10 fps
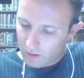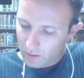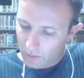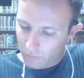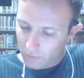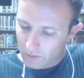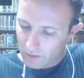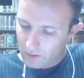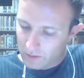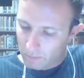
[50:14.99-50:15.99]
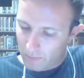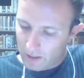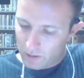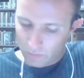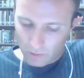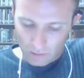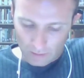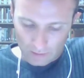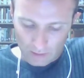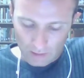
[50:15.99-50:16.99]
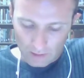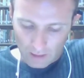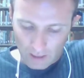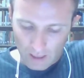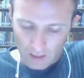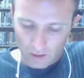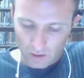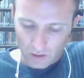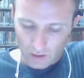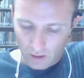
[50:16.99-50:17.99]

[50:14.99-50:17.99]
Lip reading: if it is matched record in the cache.